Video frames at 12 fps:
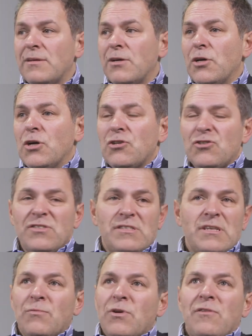
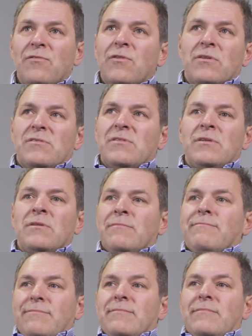urgency where you've got to,
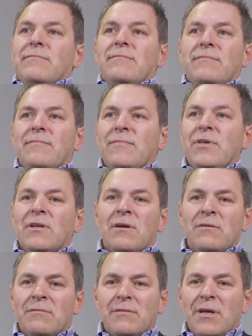you
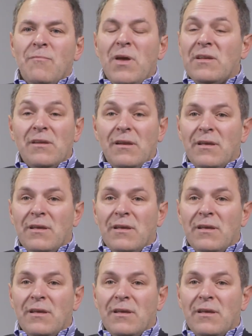know, immediately